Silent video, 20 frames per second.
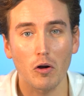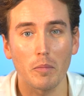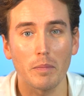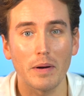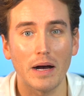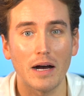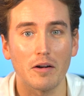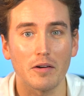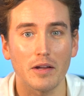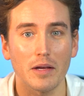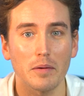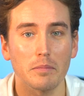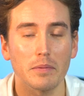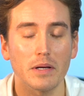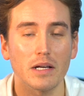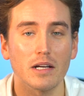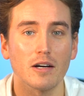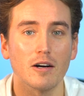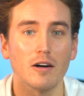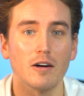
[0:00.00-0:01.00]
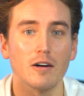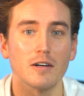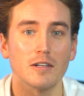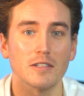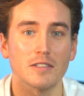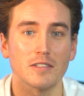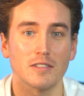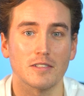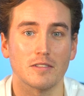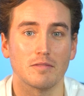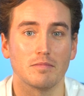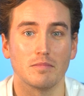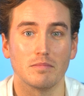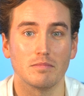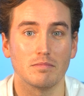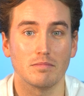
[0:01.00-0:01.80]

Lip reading: about it because